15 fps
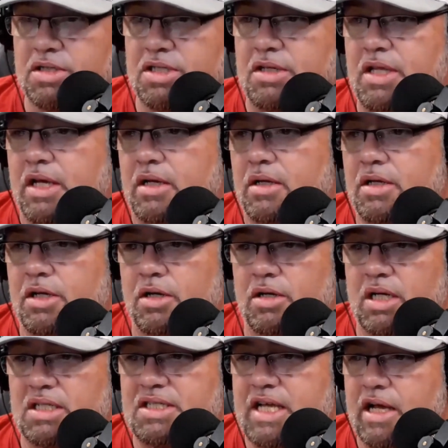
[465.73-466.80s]
the thing, you know,
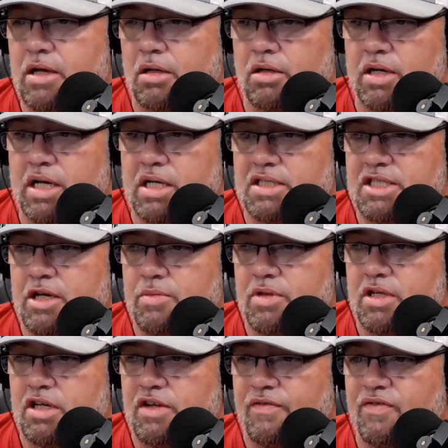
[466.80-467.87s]
let's take a look at some of
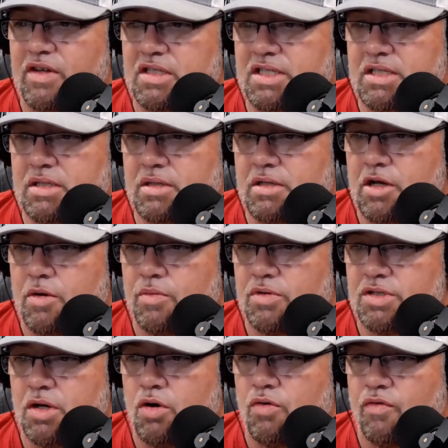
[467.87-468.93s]
the defense
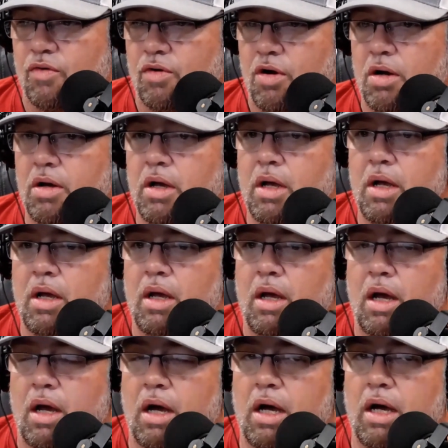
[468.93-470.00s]
numbers overall.
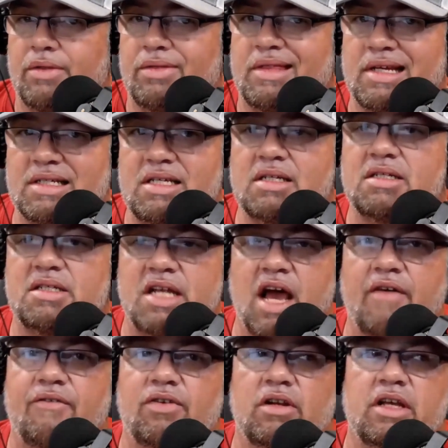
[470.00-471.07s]
Uh, this is
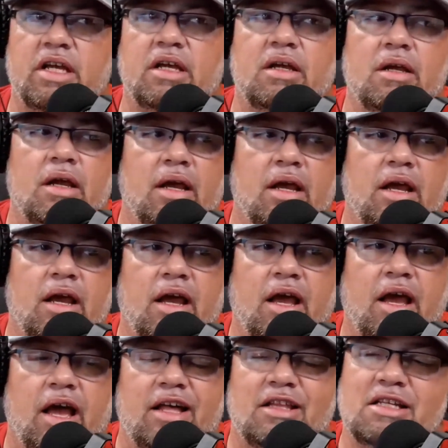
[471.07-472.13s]
definitely,
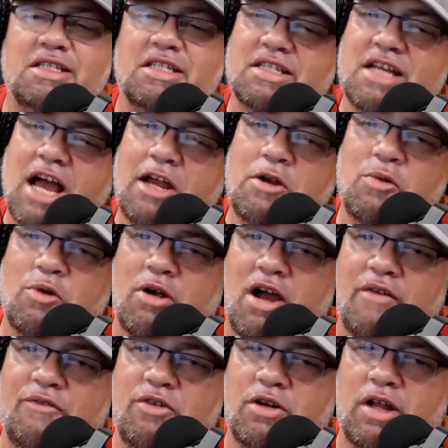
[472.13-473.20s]
this is kind of where
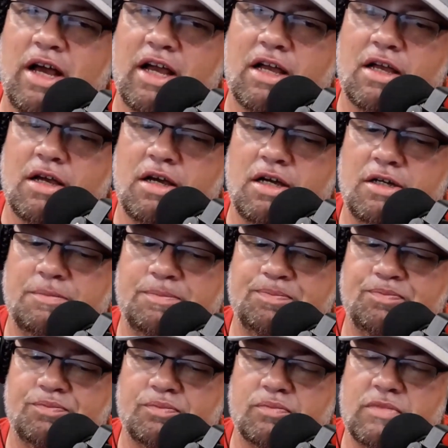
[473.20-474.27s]
I feel like, uh,
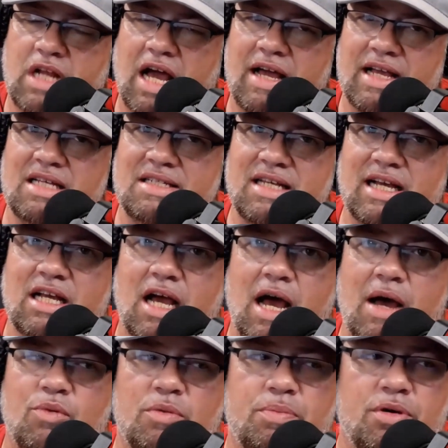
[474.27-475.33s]
I guess I
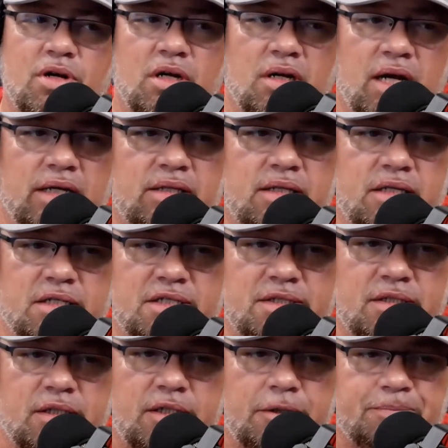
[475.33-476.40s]
I would put it like
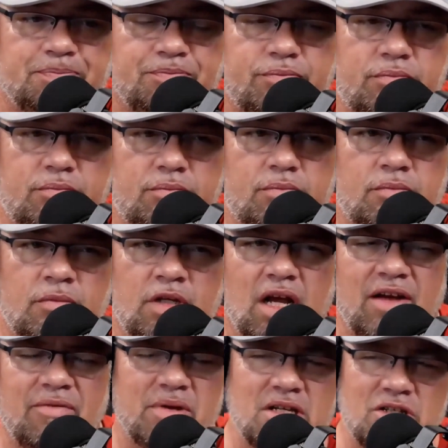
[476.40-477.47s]
this.
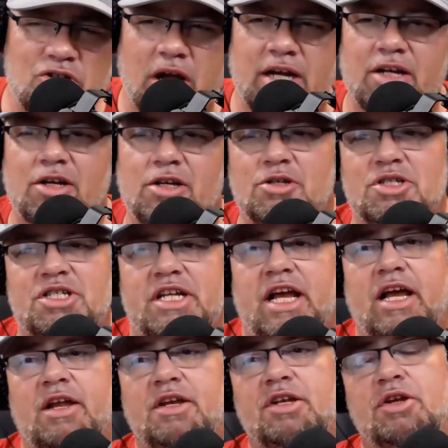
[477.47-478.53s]
I've been trying to
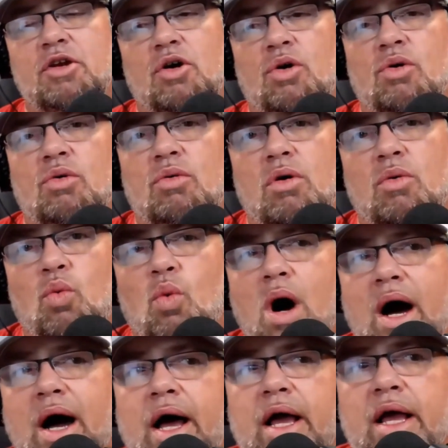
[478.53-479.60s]
understand, you know,
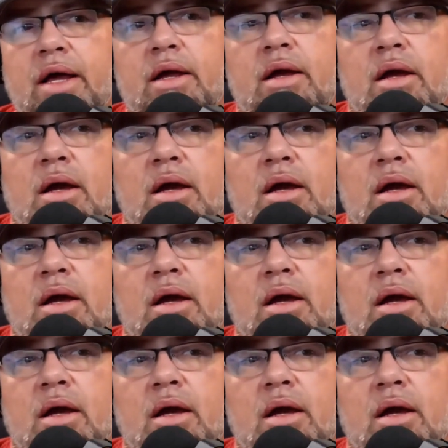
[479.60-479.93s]
why